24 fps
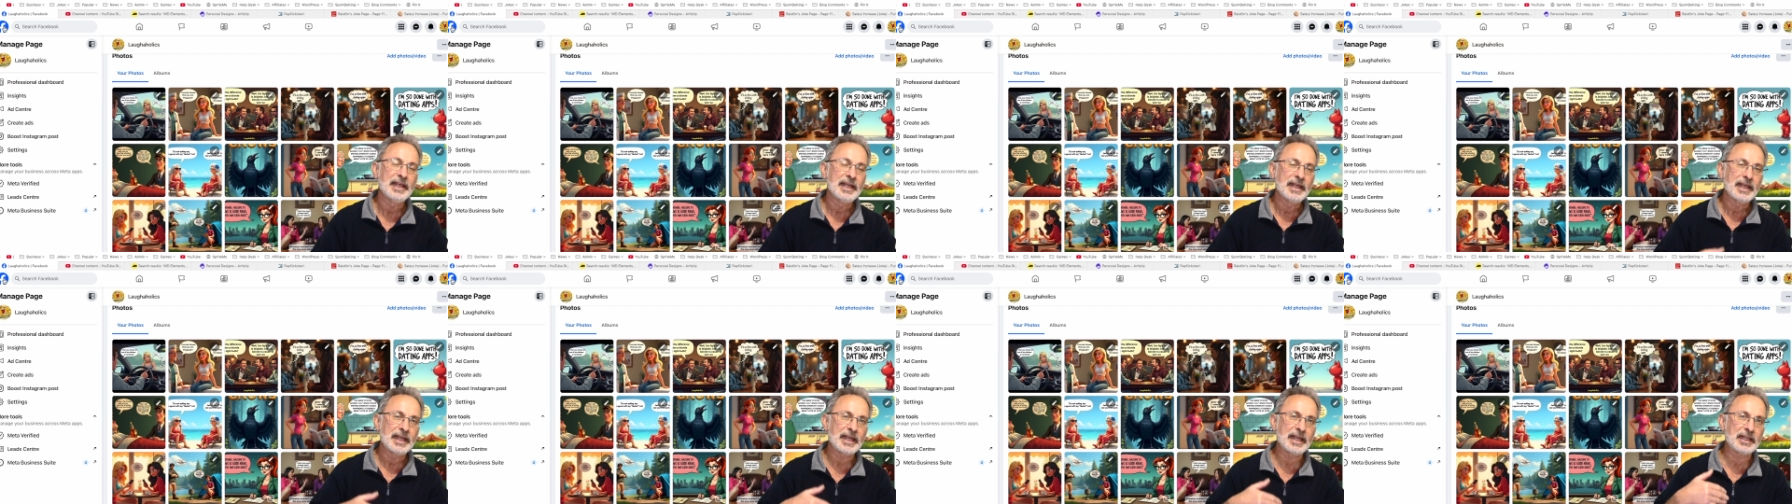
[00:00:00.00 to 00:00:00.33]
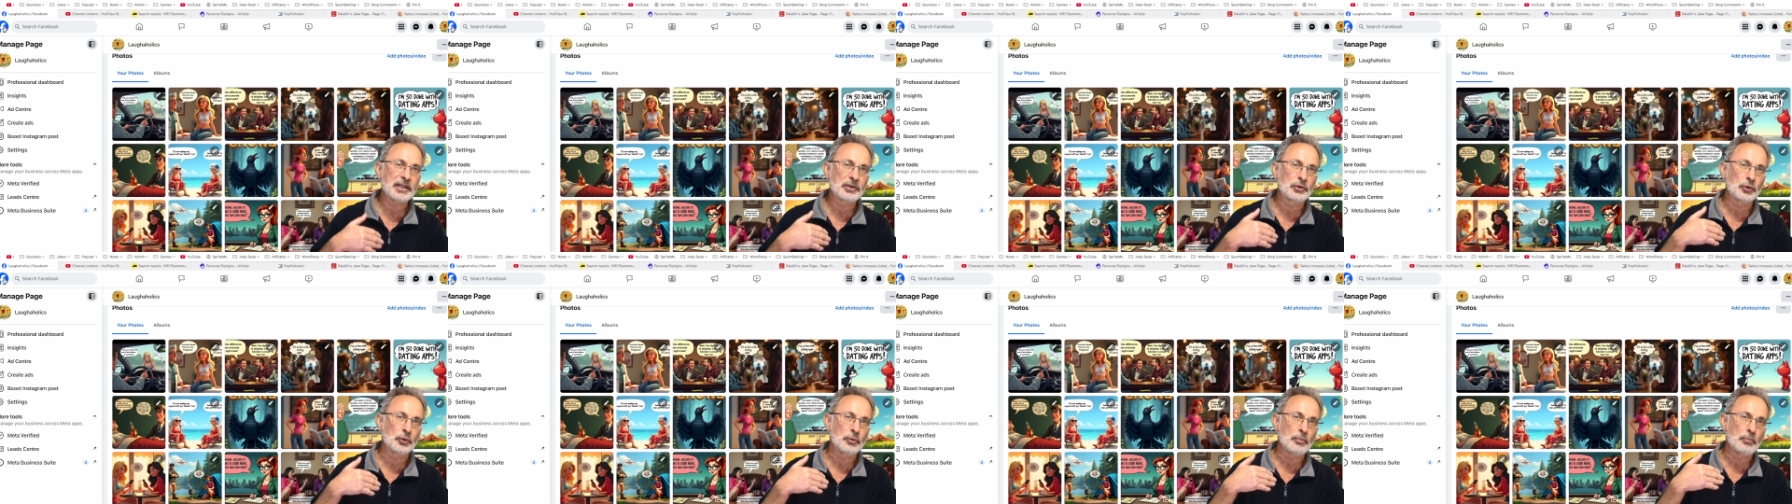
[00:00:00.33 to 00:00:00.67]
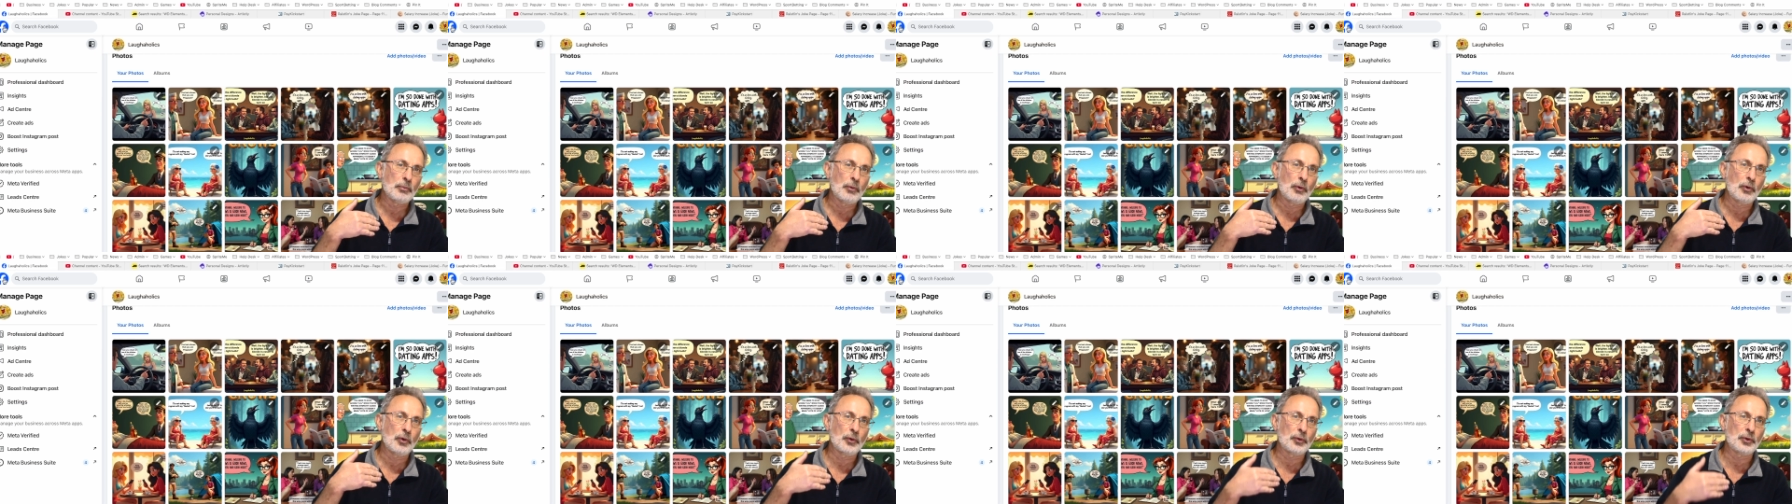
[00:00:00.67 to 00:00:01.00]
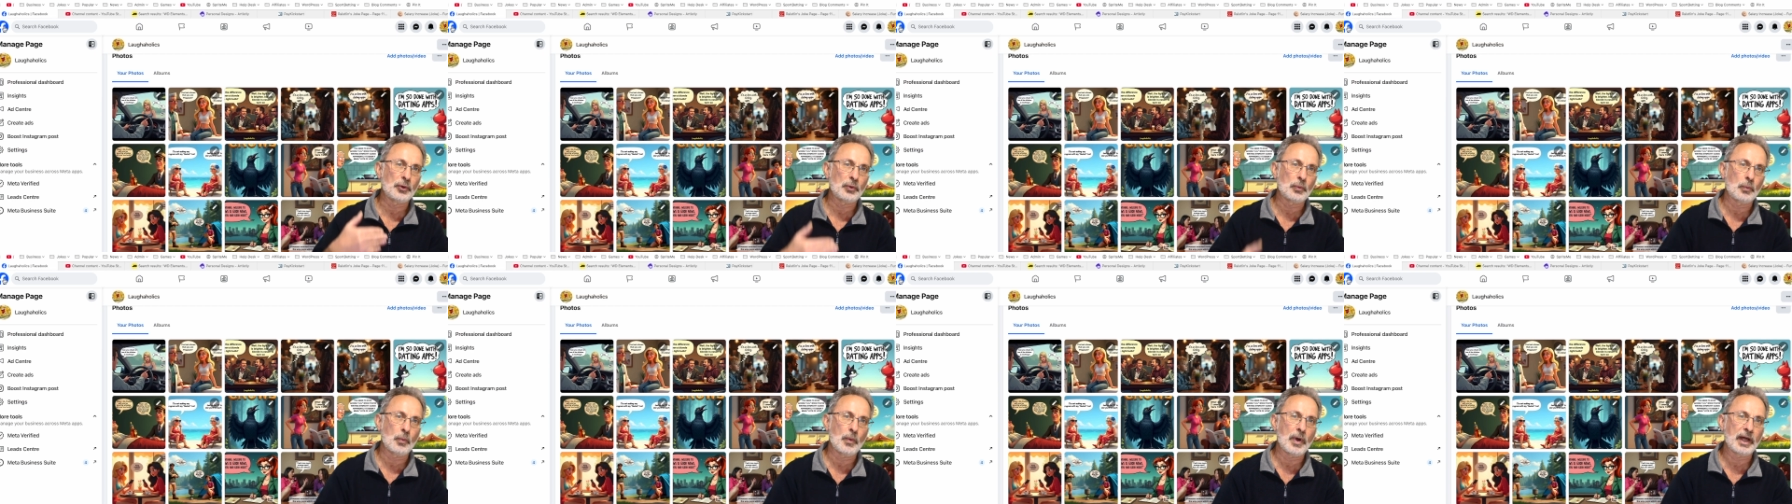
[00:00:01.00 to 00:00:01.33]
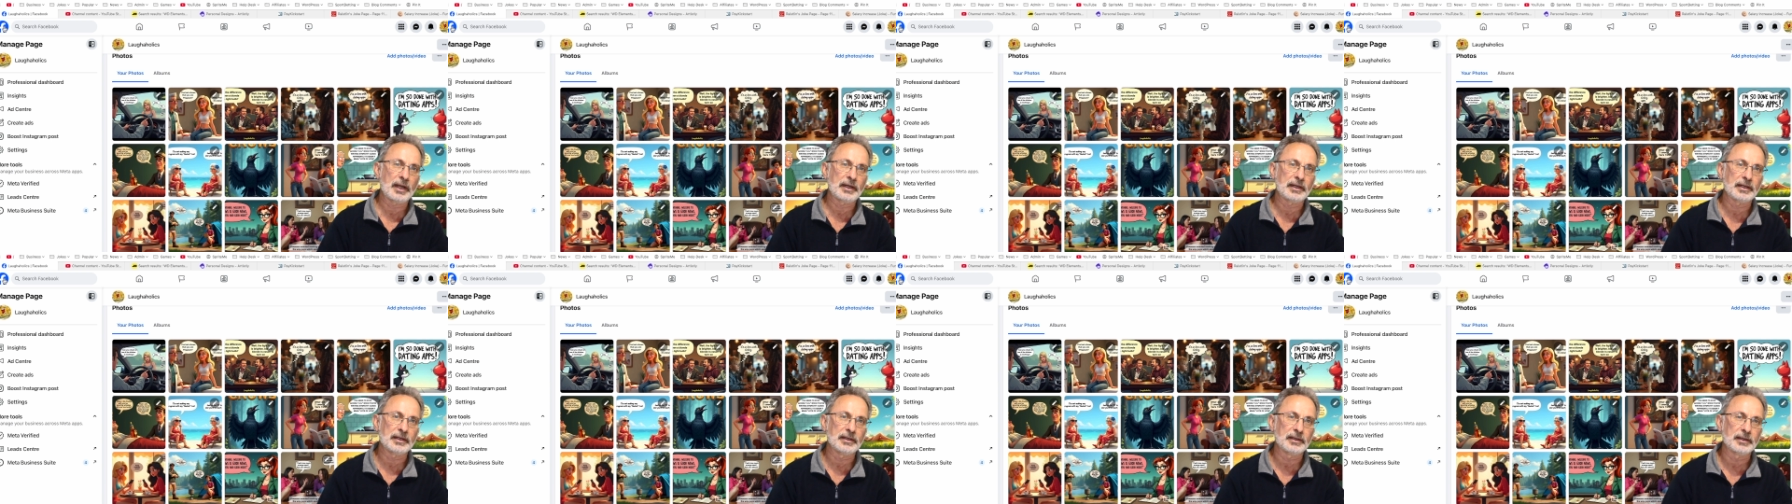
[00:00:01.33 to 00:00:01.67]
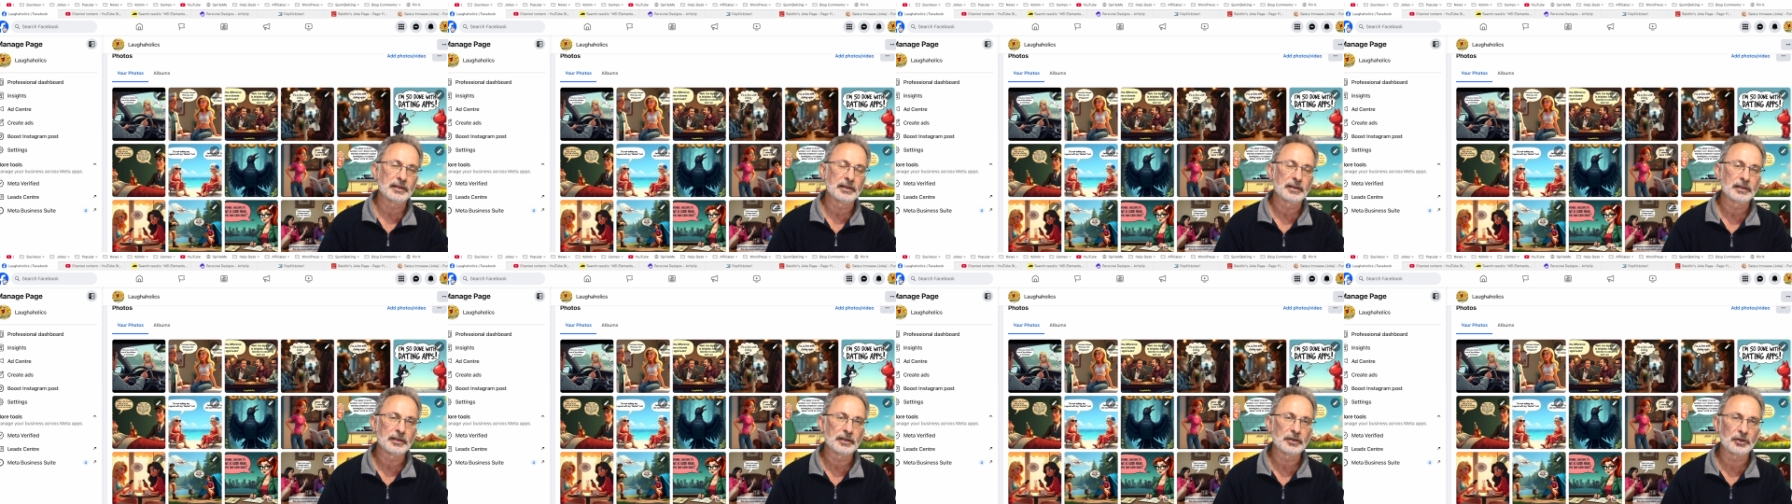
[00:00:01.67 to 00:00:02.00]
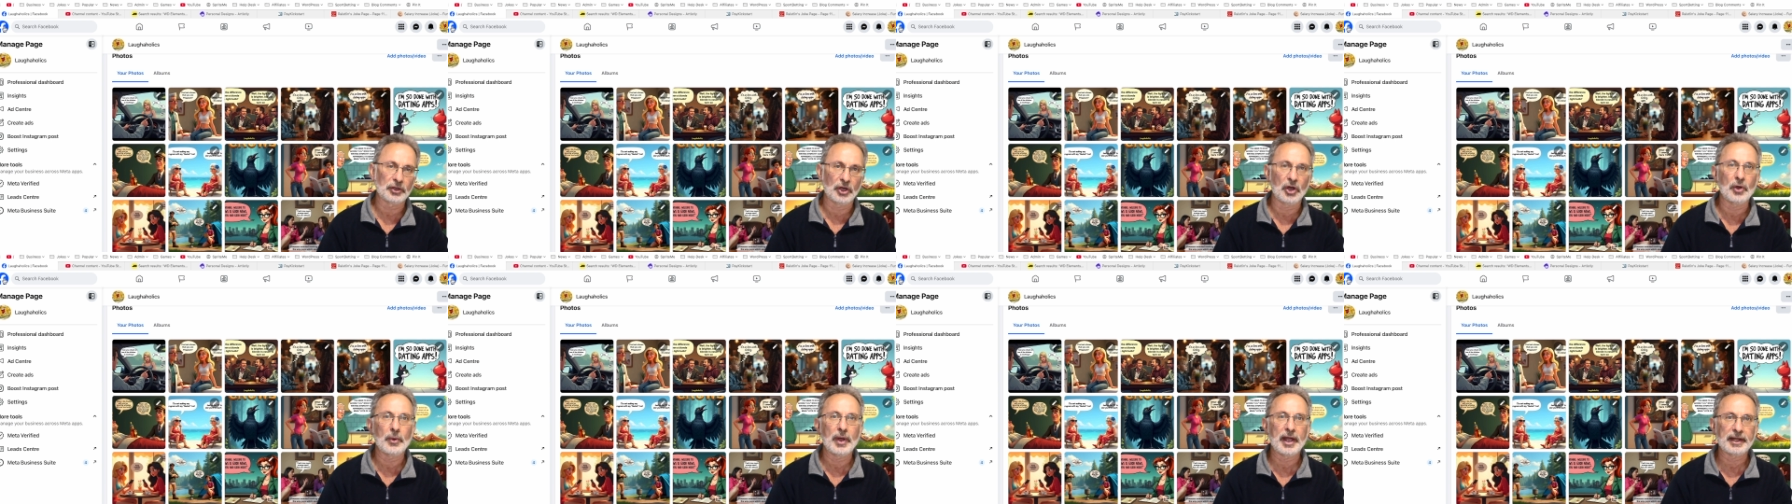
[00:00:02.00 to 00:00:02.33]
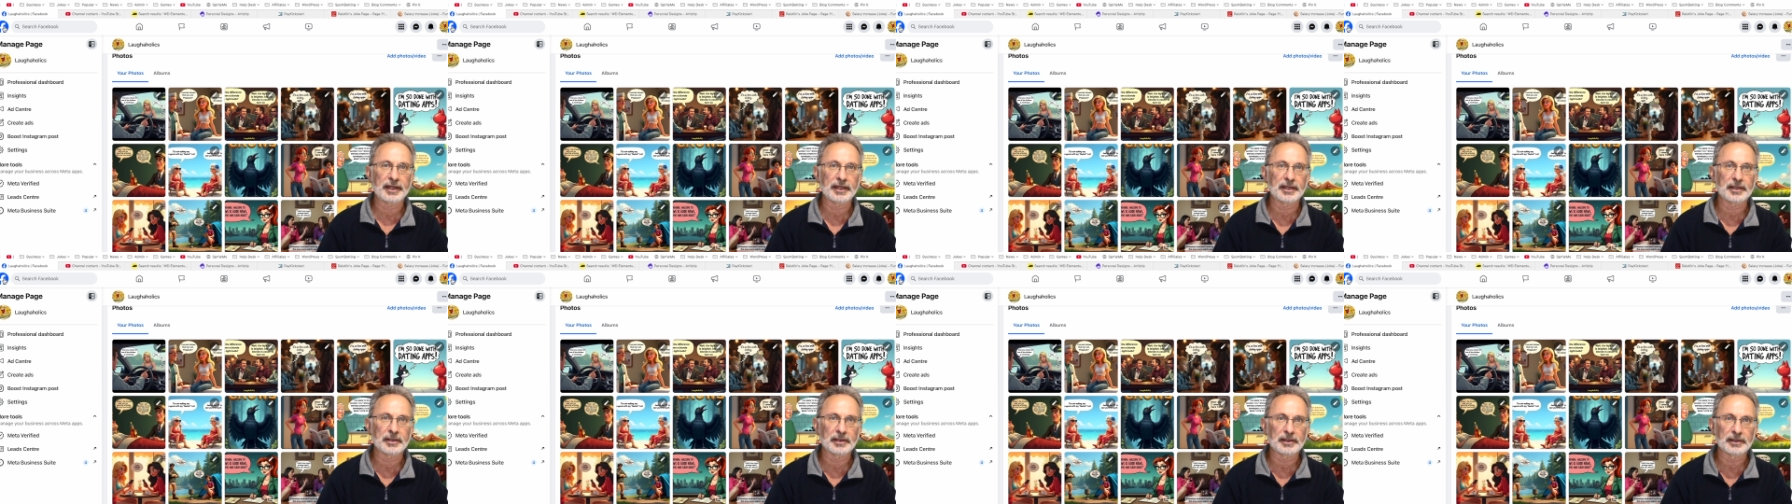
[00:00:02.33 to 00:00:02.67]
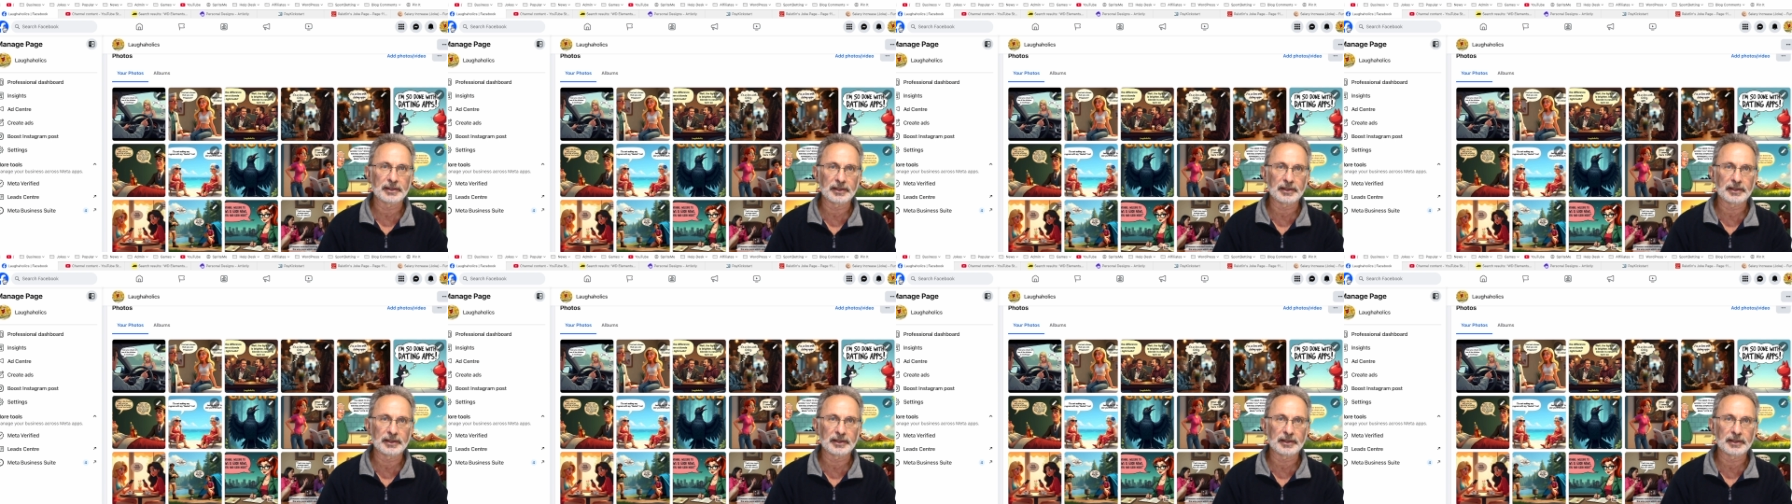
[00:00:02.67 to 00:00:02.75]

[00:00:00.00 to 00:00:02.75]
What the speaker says: it took more than one go at it.